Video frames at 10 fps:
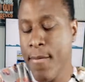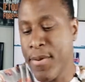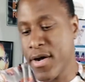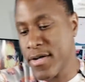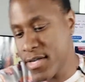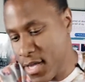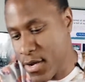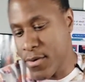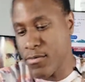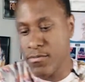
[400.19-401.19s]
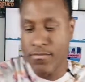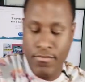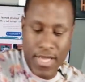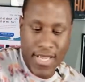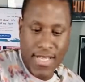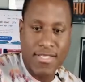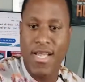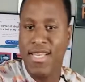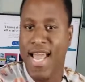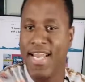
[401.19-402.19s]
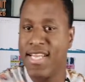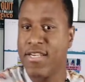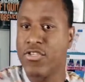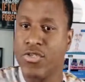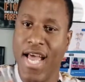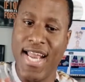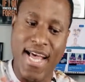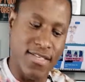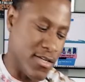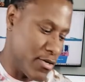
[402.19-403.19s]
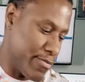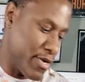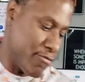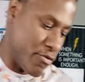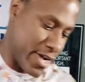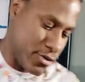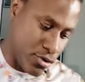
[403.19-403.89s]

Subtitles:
but you know, it's not light either, so that adds a little bit of weight.